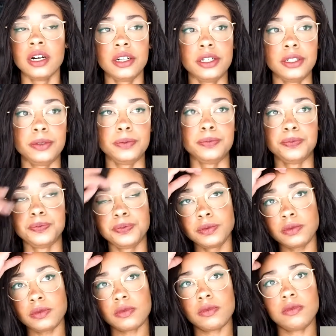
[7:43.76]
Um,
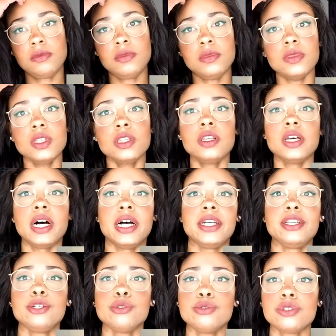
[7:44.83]

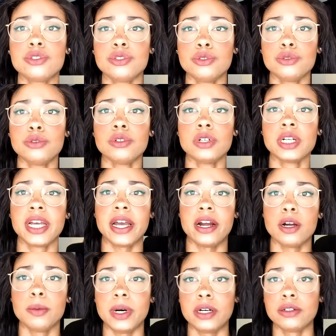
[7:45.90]
I used to
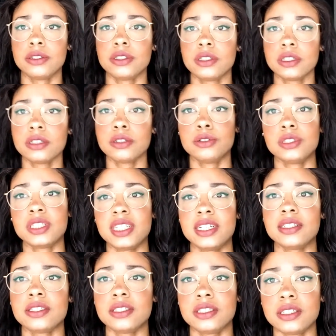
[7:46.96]
care about
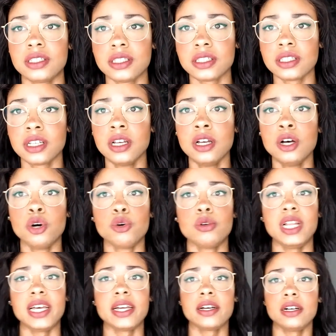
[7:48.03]
consensus or
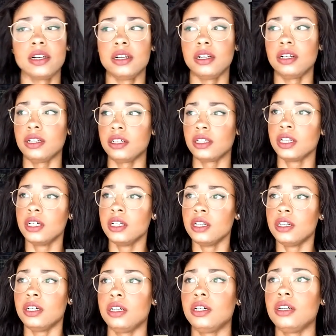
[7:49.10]
like uh,
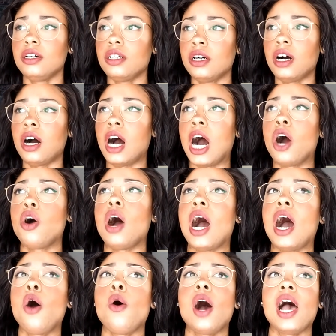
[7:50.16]
uh, how
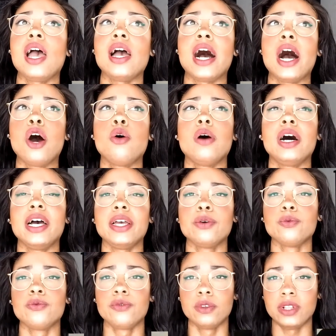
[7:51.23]
how I how
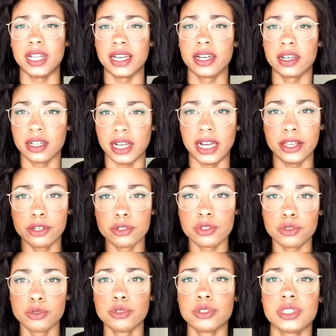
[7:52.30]
I like I
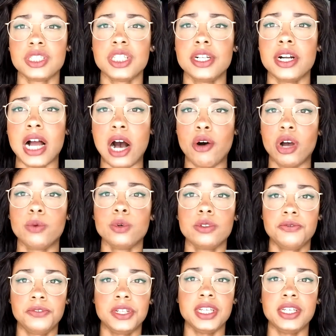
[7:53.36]
used to consider how I
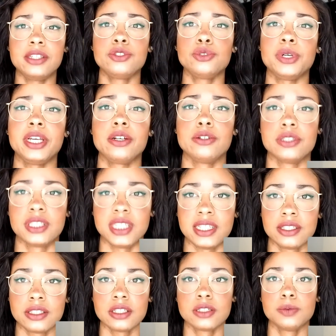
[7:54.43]
would fit into a
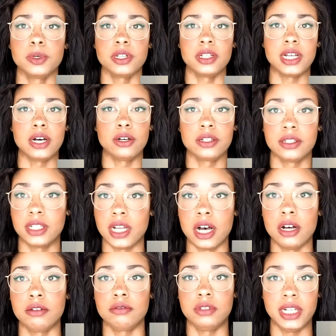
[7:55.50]
consensus, but now
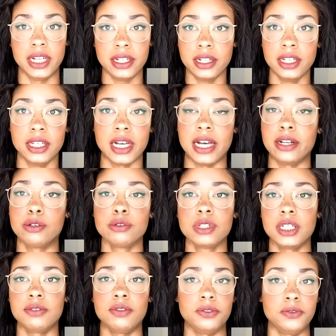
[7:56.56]
now lately I don't
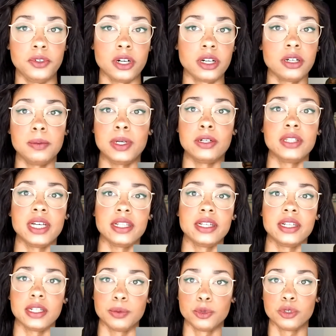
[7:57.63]
give a fuck about that
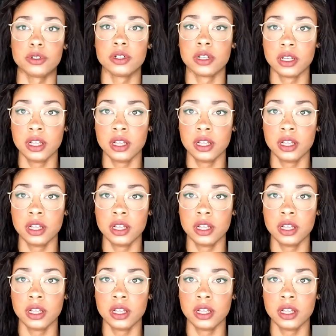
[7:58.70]
anymore.